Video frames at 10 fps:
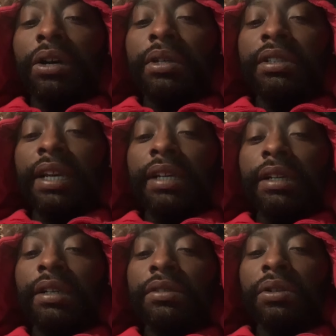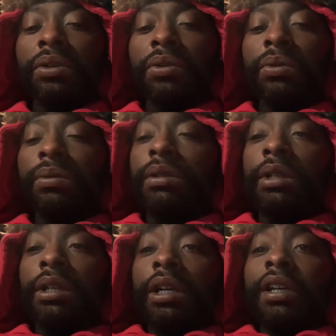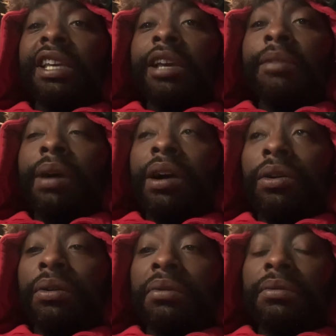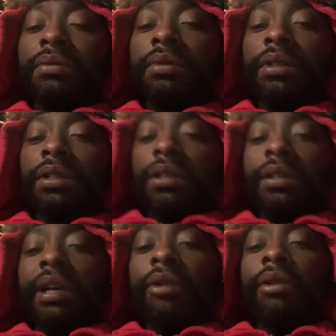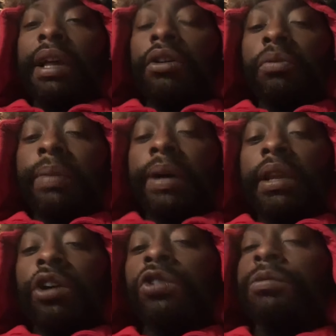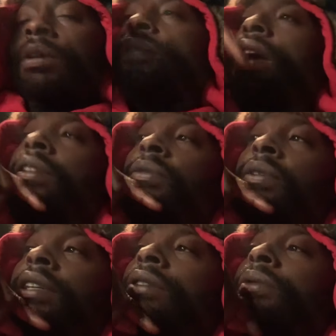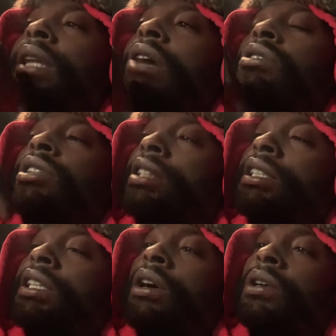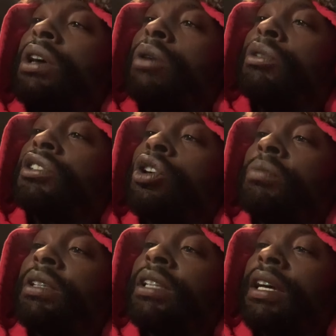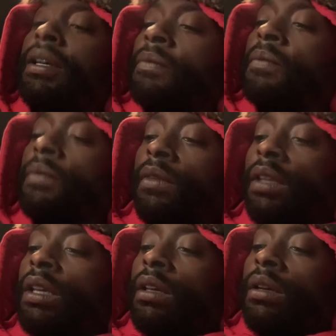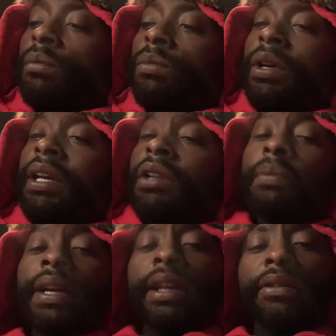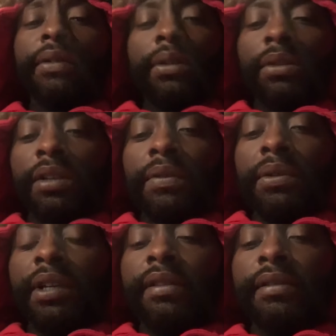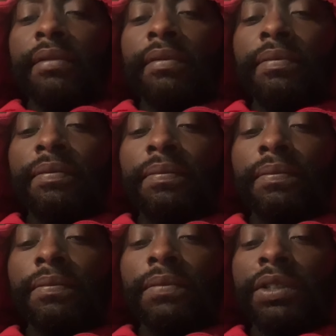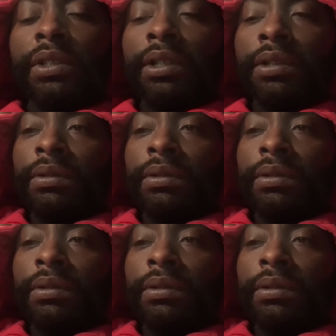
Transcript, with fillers: I always had a hustle to go get my own, not rely on nobody else. My father, when when I was young, he, he always told me that, boy, ain't nobody ever gonna give you nothing, you know.